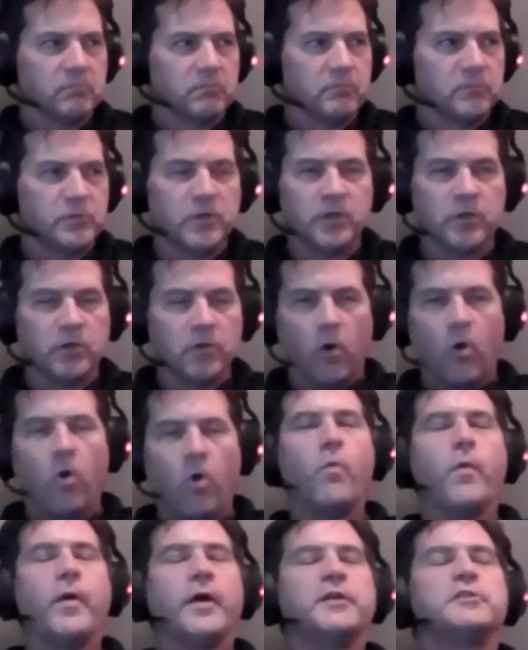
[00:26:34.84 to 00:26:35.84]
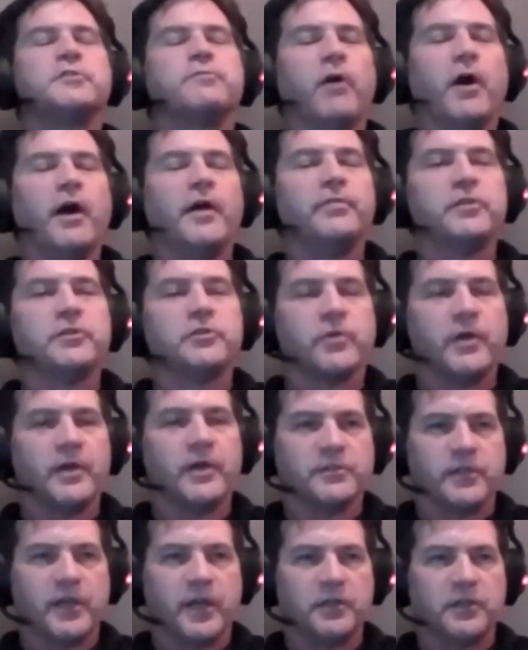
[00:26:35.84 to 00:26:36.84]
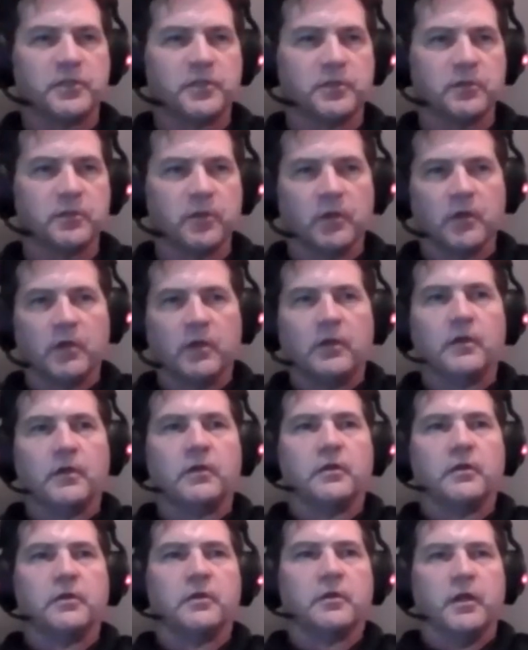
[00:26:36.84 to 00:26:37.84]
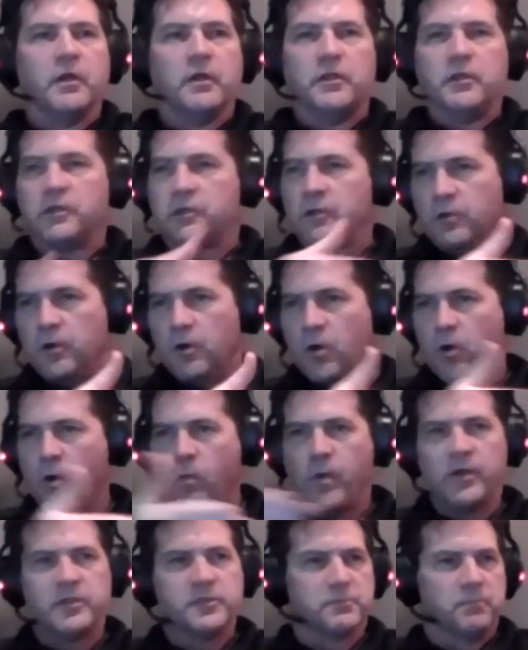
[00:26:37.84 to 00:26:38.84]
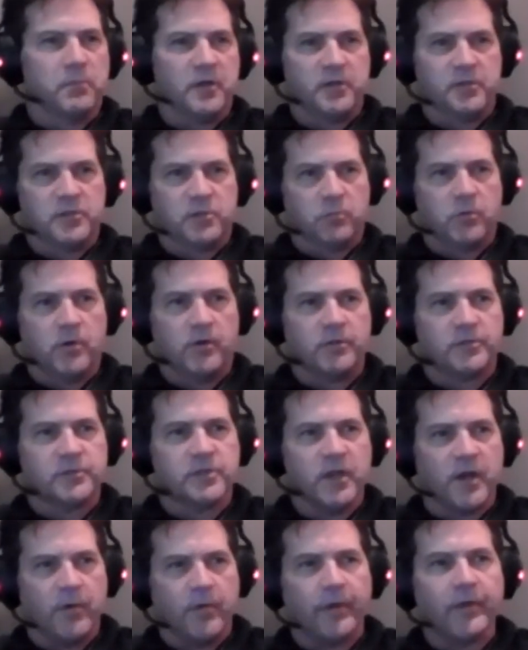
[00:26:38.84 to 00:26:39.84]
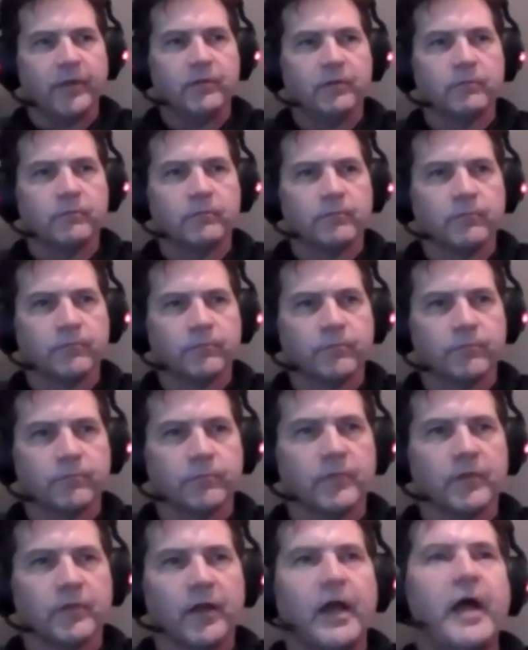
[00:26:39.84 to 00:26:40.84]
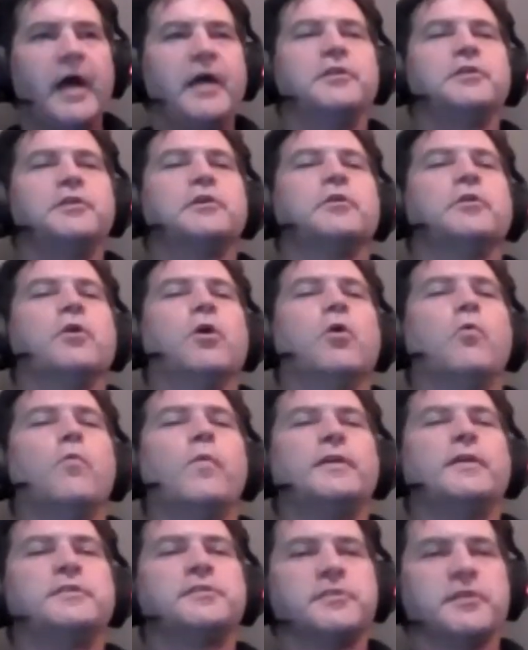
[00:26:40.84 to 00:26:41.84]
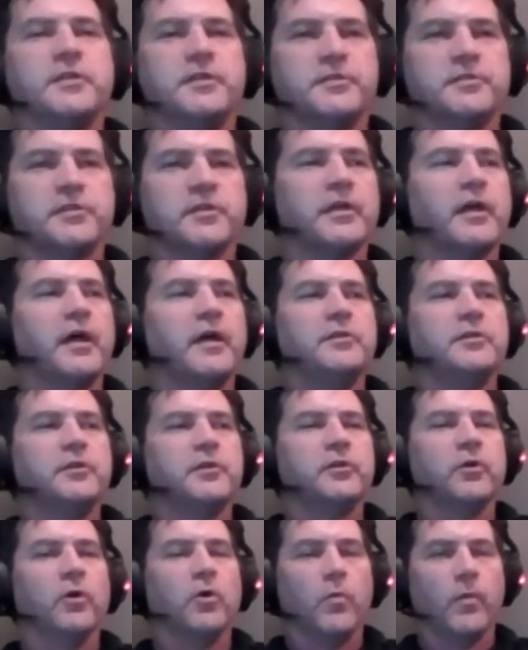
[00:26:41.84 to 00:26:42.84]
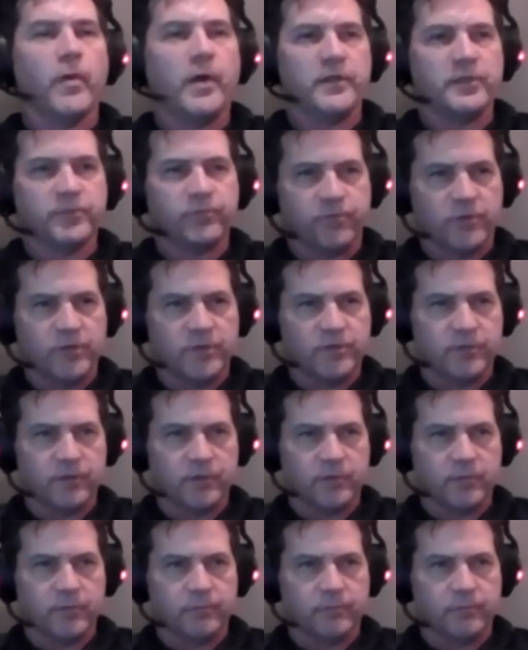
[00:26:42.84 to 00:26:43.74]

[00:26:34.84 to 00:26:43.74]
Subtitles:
you can always find the transaction, you can always monitor where it's going, and you can always seize it and you can always freeze it.